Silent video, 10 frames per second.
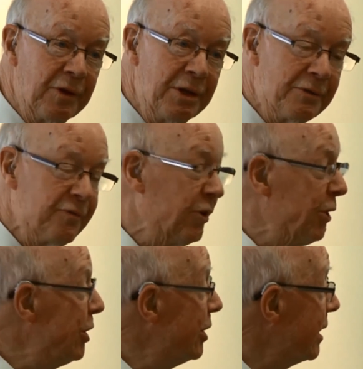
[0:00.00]
is for
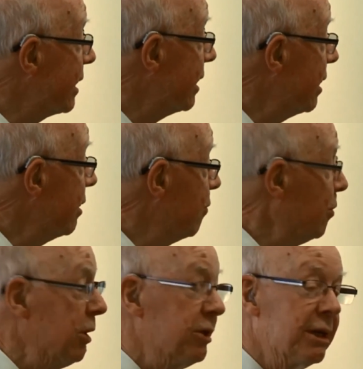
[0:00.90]
learning,
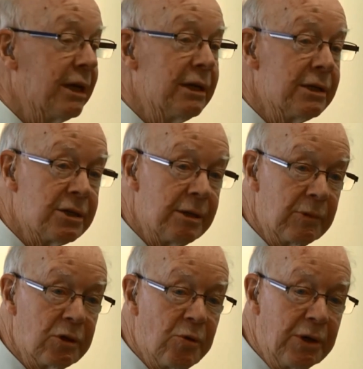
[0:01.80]
we're digging into
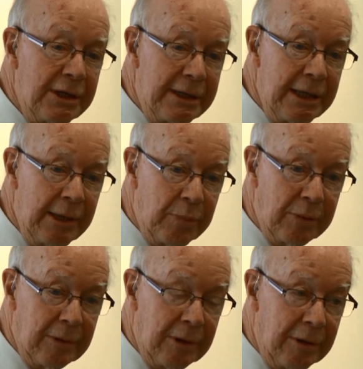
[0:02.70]
something quite deep
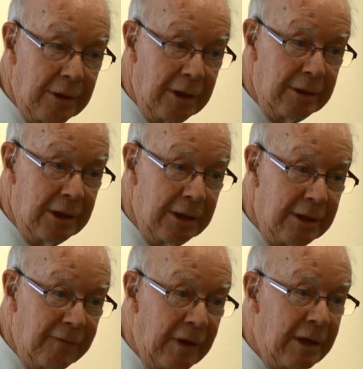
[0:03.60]
in the
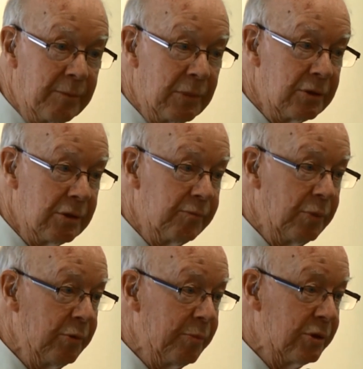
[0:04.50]
development of
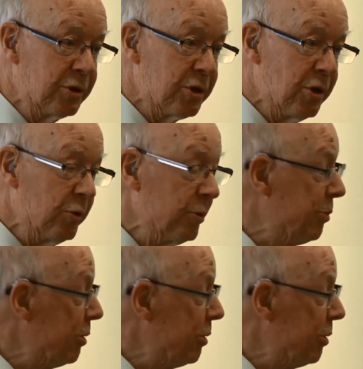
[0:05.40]
pupils as a whole